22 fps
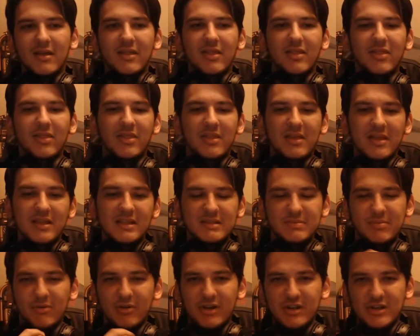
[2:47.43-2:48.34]
the
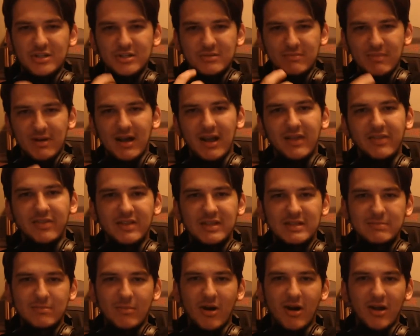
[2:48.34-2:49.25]
inspiration behind
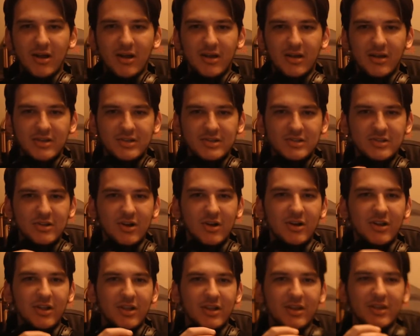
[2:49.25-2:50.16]
this manga
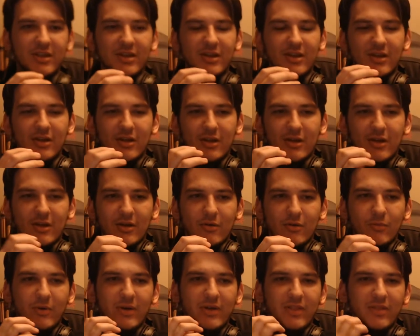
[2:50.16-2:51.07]
started
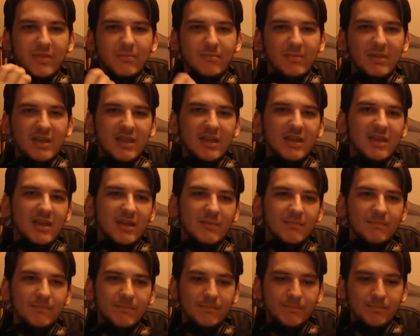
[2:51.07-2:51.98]
with me
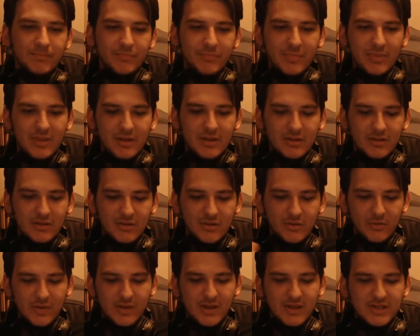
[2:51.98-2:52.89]

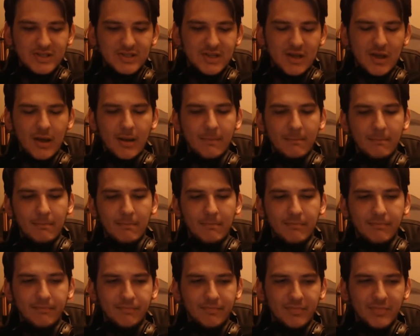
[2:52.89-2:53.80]
doing some
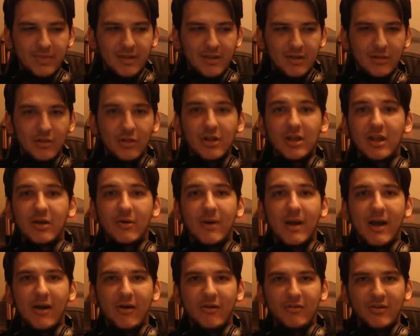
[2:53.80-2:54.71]
looking
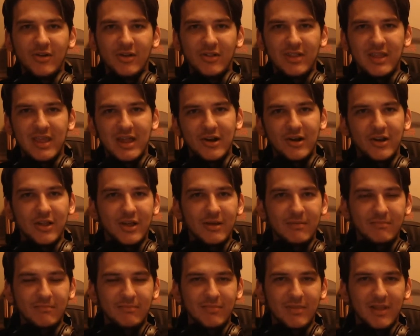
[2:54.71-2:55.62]
around on the
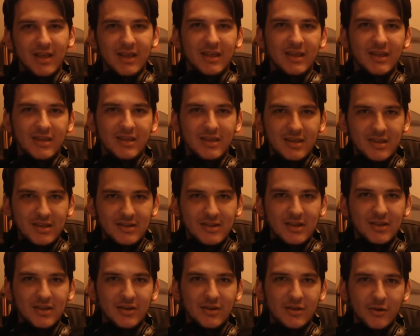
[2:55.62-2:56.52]
internet, like you
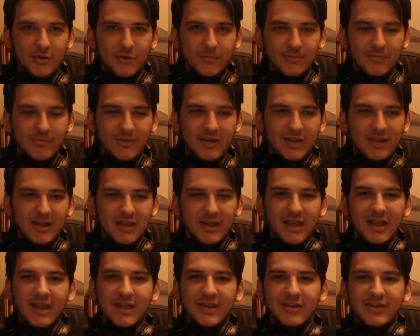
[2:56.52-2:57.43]
tend to do,
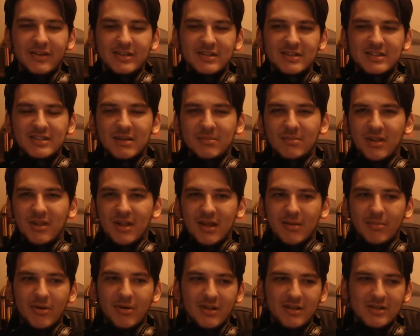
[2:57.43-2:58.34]
and stumbling
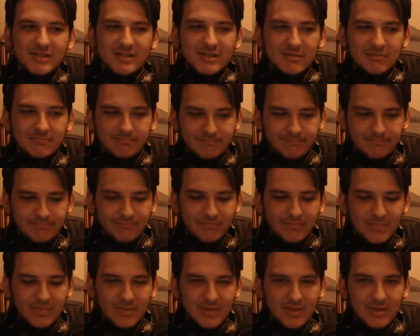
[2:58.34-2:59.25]
upon some,
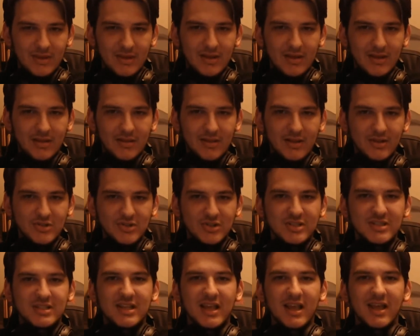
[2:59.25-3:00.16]
let's
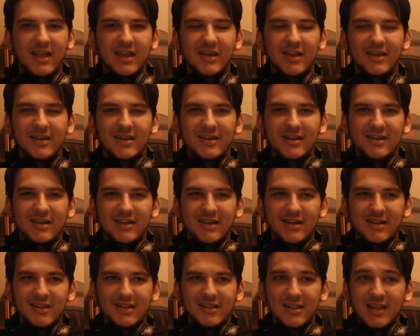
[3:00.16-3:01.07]
just say,
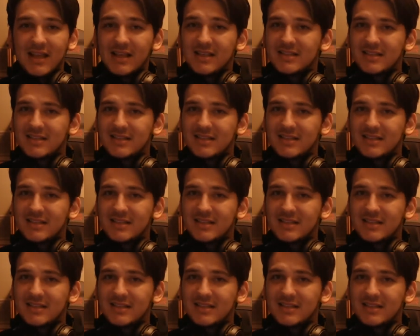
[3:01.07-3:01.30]
less